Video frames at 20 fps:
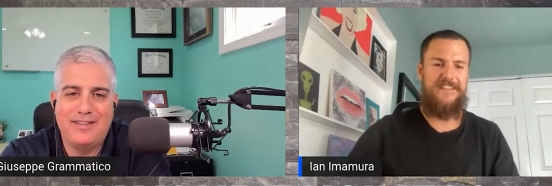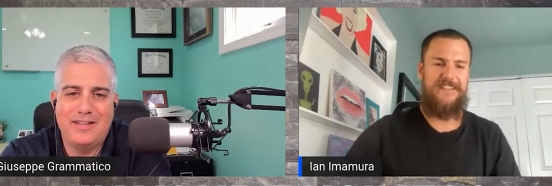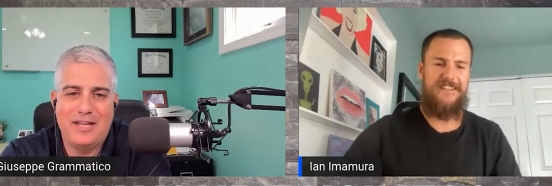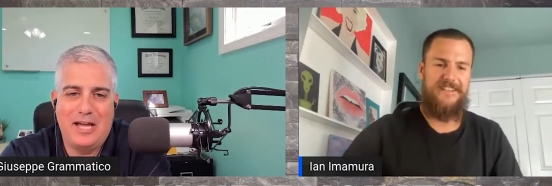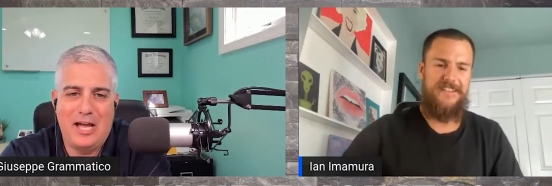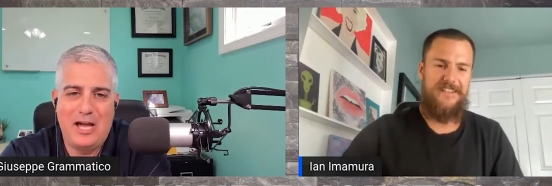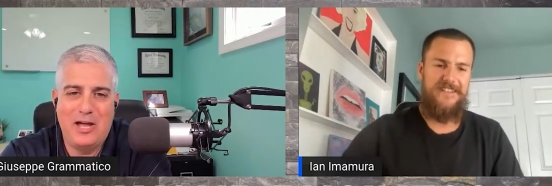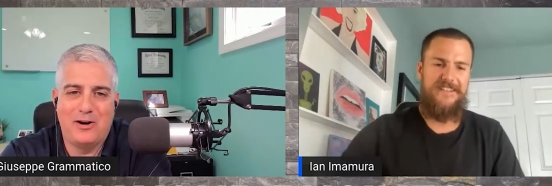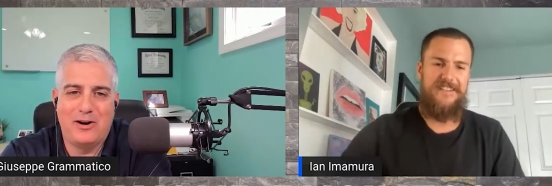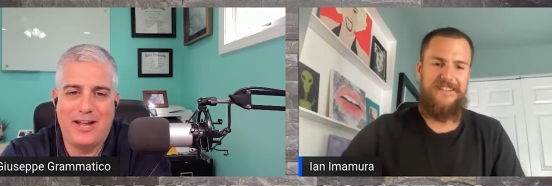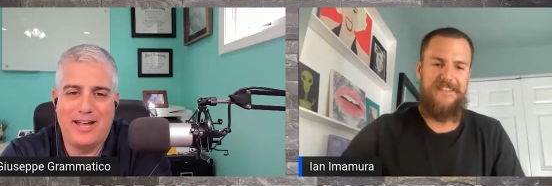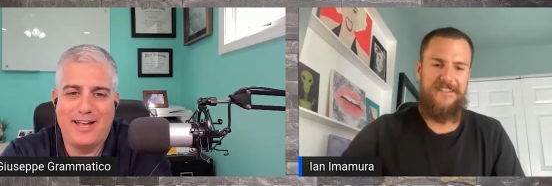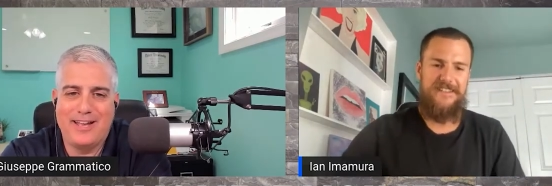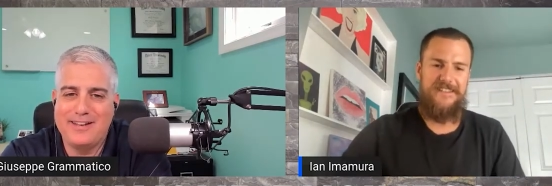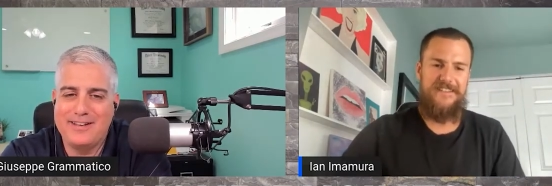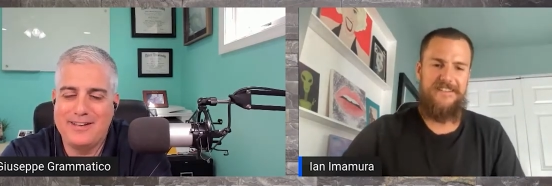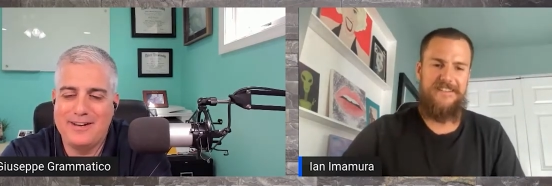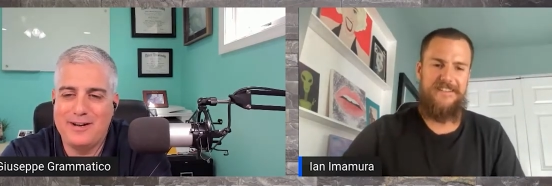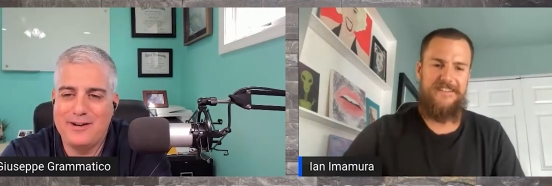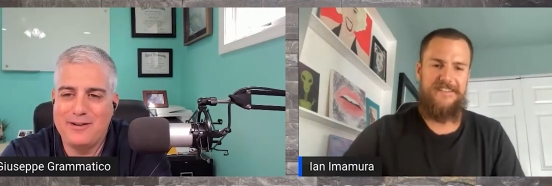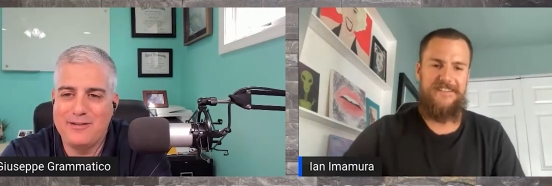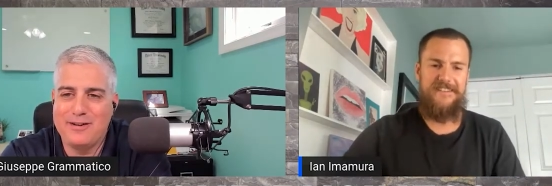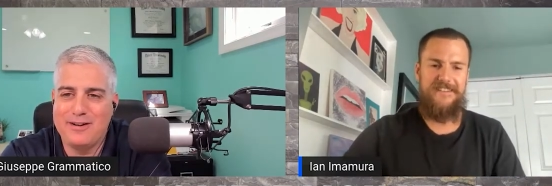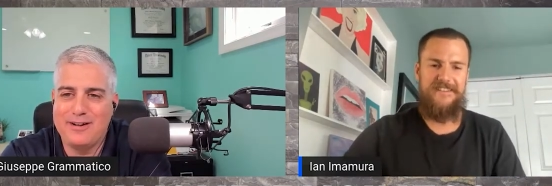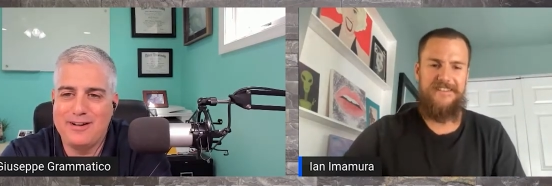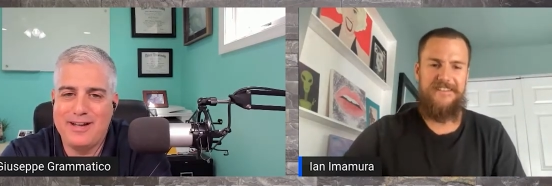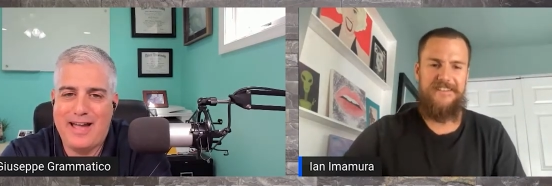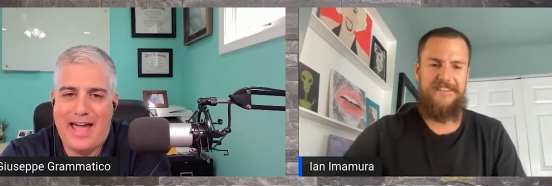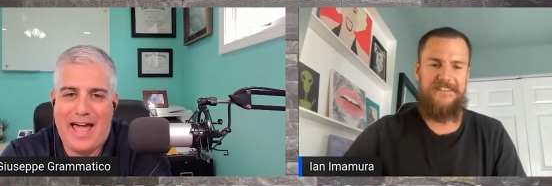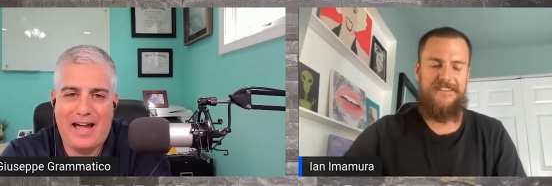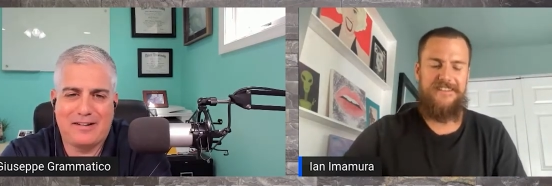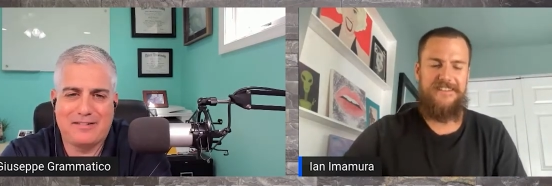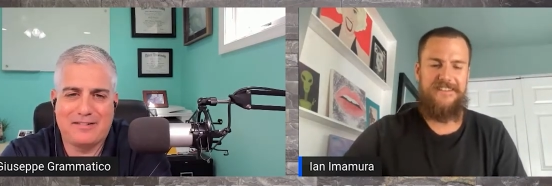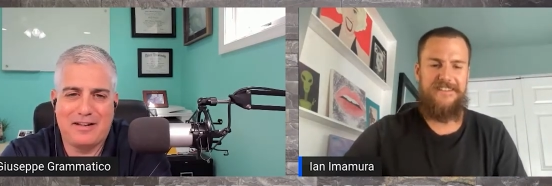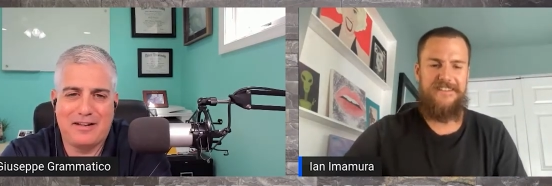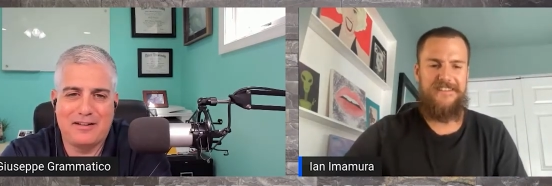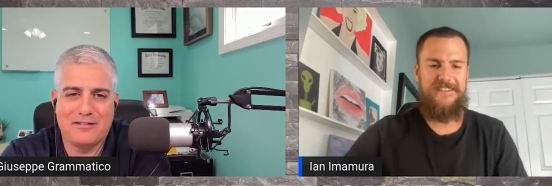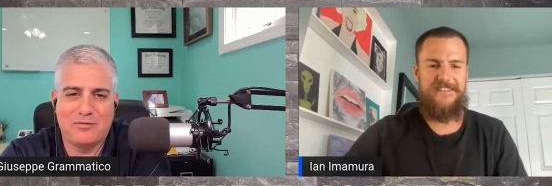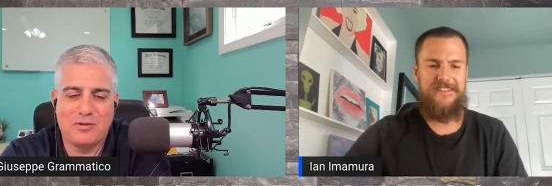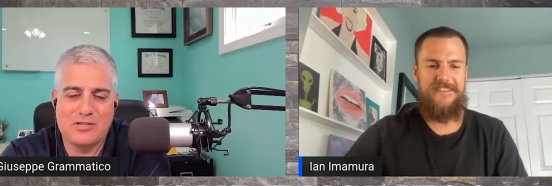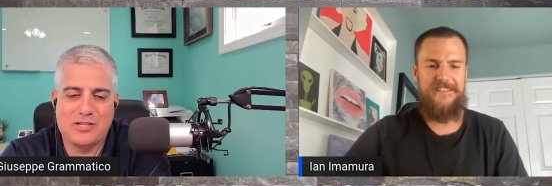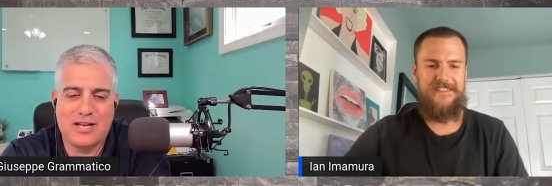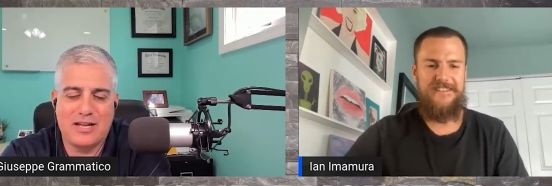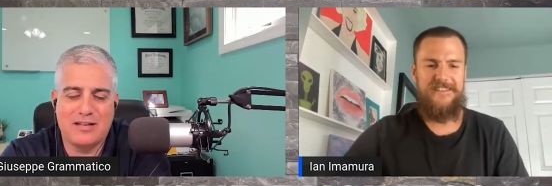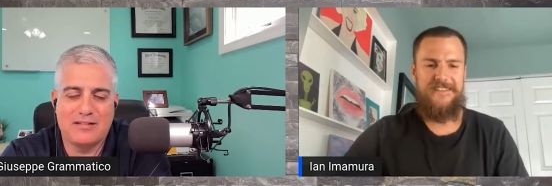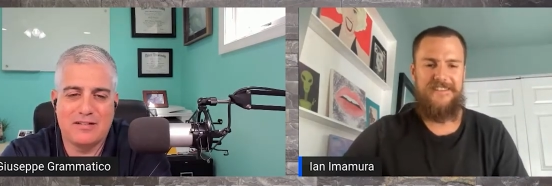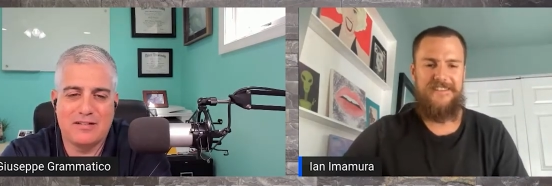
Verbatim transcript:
Speaker 1: the internet, you know, uh, access, which